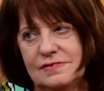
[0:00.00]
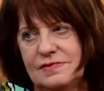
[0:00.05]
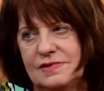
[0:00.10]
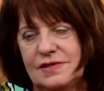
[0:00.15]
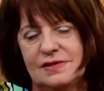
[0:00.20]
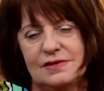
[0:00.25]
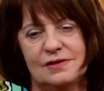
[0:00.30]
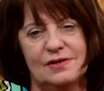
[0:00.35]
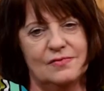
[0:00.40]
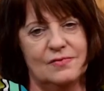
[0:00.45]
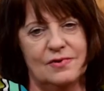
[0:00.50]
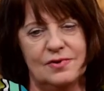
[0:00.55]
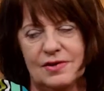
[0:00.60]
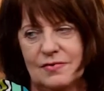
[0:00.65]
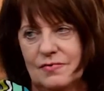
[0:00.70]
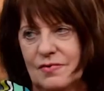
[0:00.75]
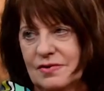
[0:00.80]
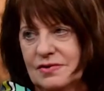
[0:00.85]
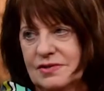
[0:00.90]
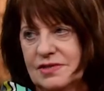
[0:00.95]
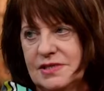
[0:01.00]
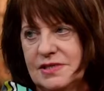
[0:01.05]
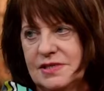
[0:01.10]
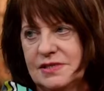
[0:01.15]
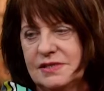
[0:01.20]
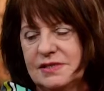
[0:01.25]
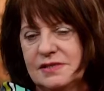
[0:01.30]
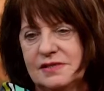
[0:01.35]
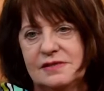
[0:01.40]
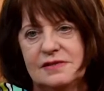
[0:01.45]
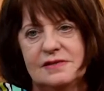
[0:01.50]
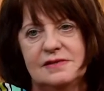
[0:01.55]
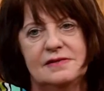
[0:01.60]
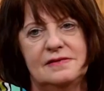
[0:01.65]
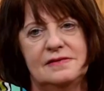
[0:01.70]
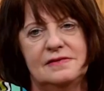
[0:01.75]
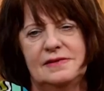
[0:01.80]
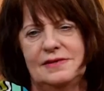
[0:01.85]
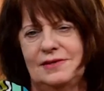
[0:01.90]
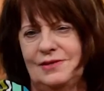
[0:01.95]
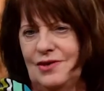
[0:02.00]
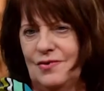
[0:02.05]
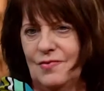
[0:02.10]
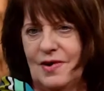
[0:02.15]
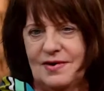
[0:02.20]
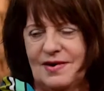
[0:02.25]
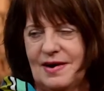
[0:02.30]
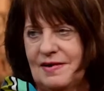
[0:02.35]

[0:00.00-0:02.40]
Didn't know what they wanted, didn't know where